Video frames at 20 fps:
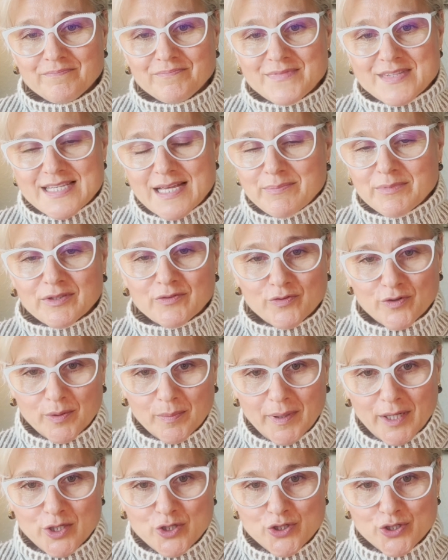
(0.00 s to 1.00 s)
some
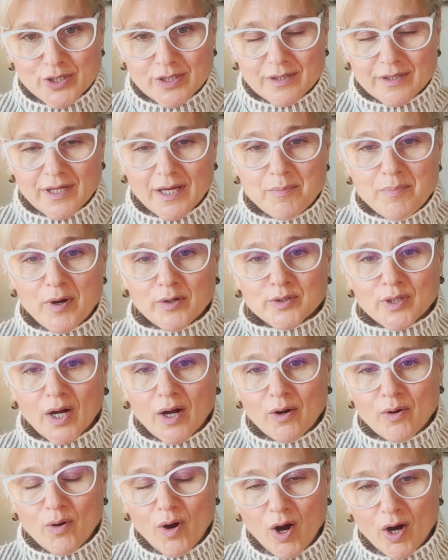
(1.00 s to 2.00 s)
information about
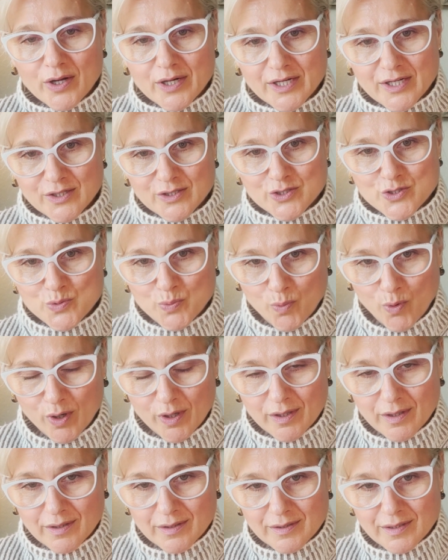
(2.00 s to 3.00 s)
how auditors
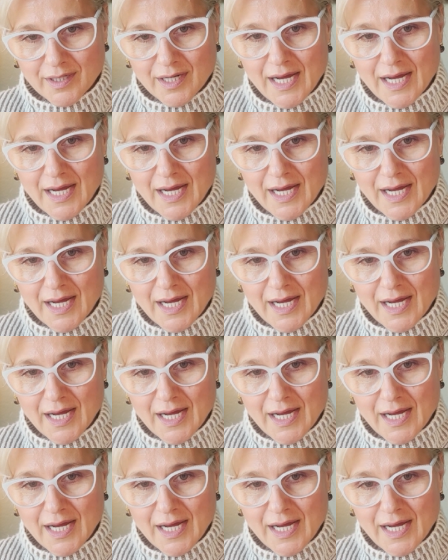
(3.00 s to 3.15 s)
work